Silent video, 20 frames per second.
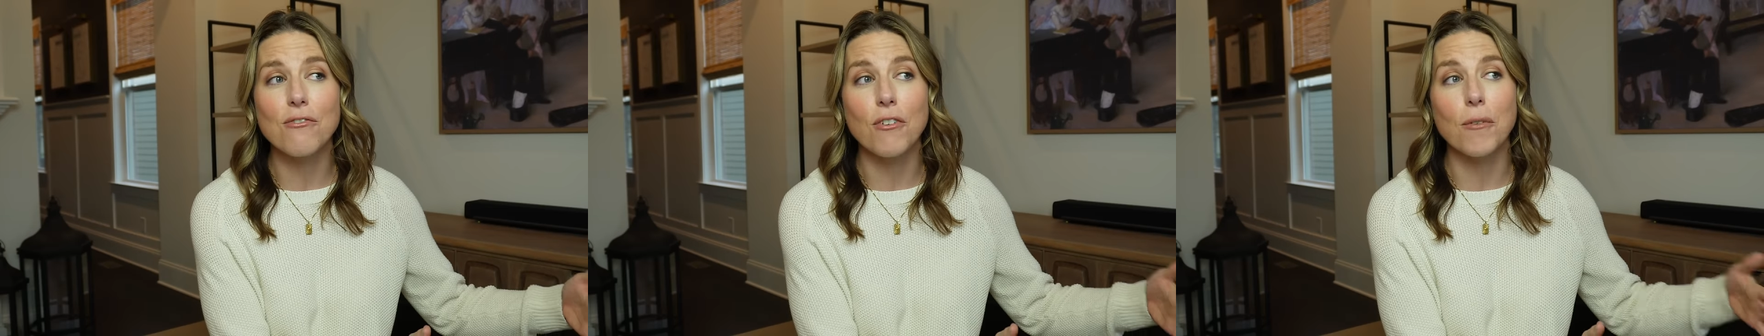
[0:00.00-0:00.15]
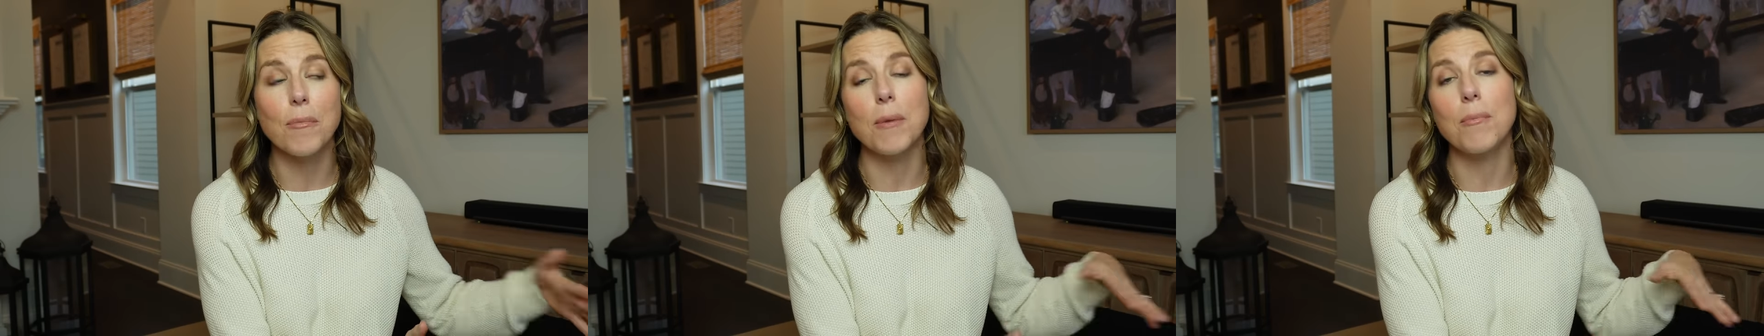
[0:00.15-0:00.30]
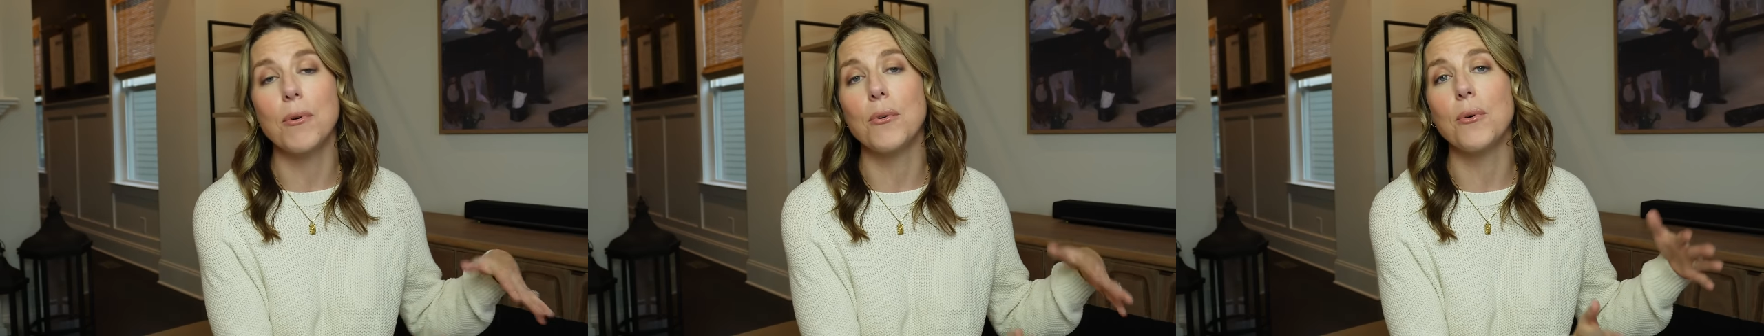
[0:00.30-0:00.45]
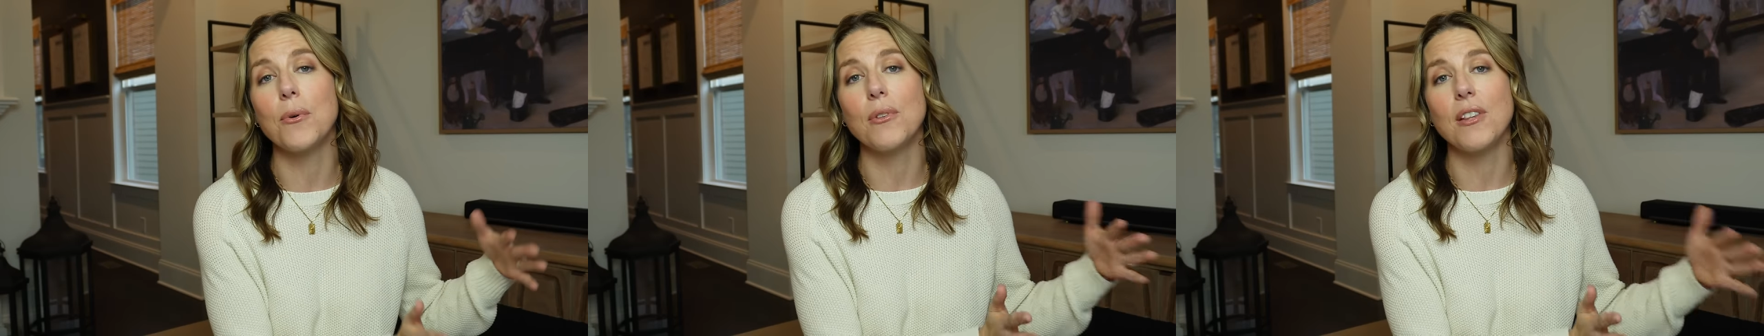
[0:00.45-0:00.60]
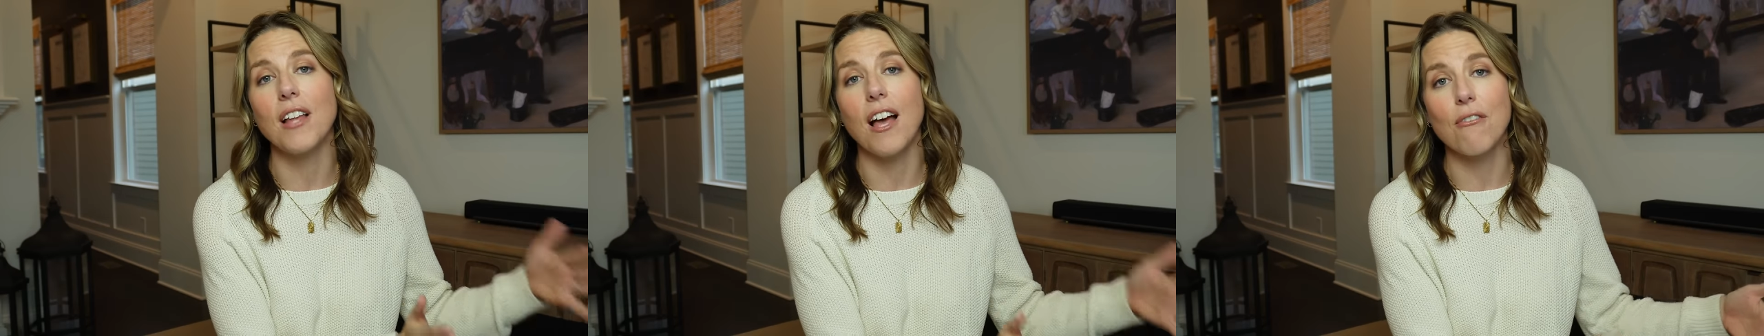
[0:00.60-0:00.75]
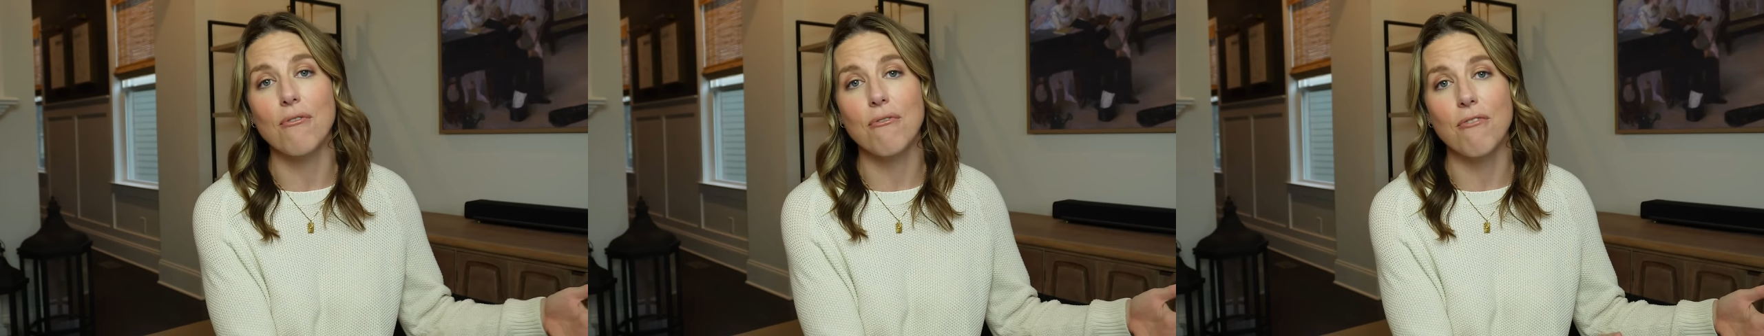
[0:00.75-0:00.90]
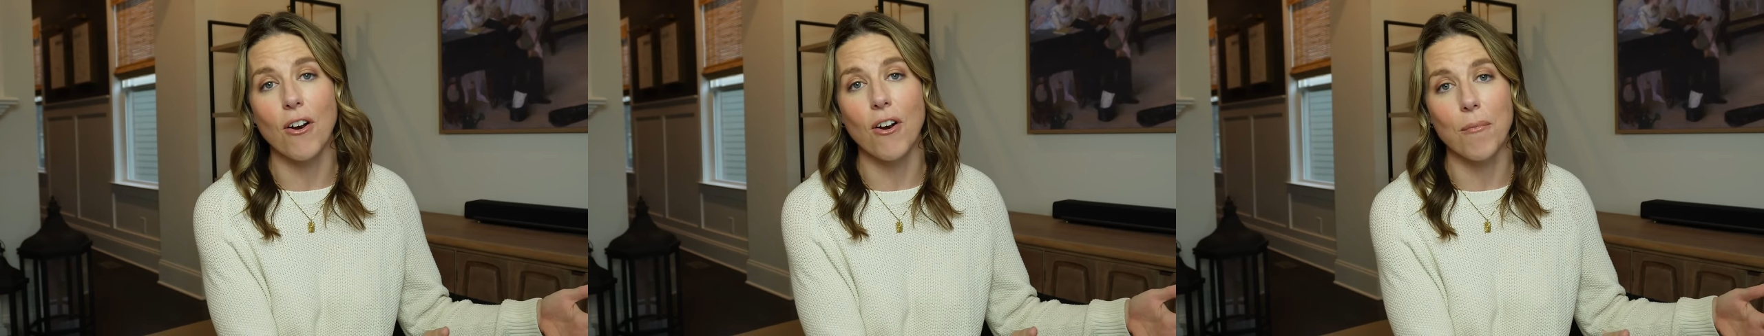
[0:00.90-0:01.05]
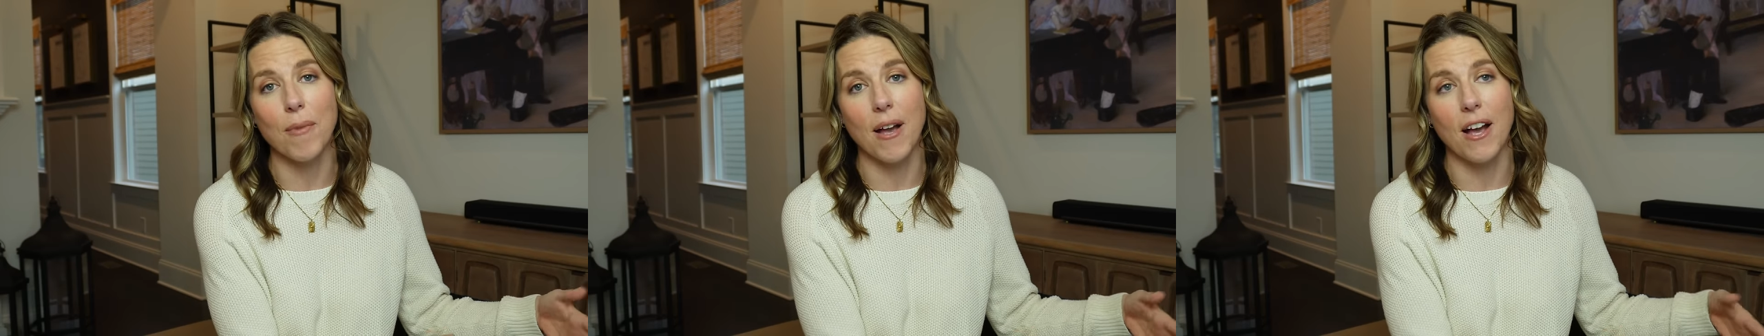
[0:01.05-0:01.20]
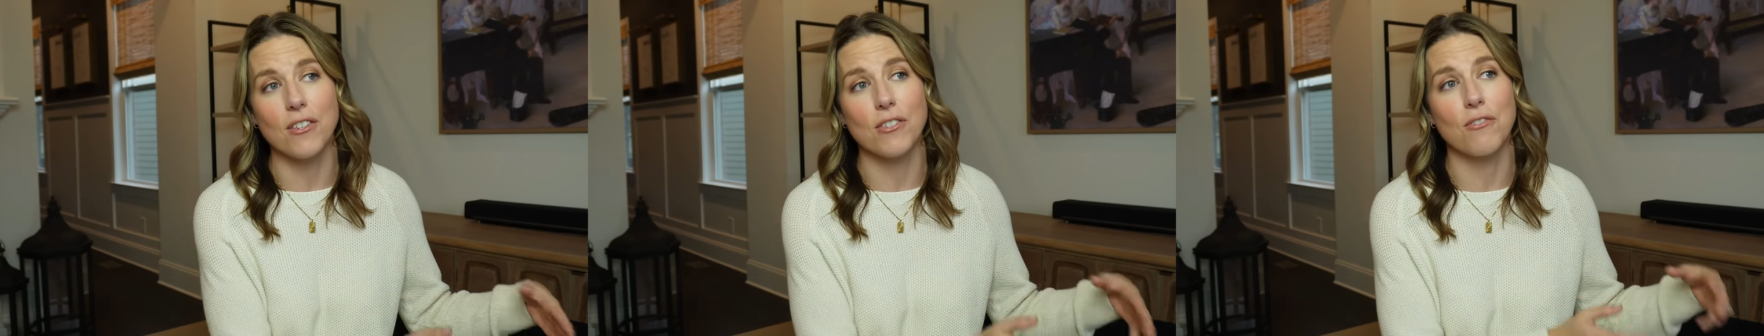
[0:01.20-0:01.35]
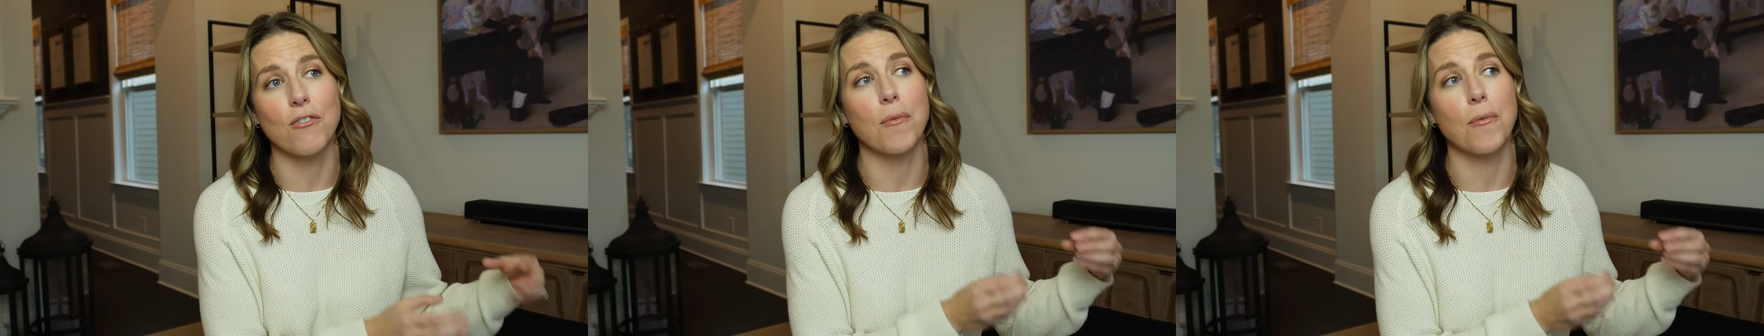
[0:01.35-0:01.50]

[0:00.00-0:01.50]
for people who love farmhouse,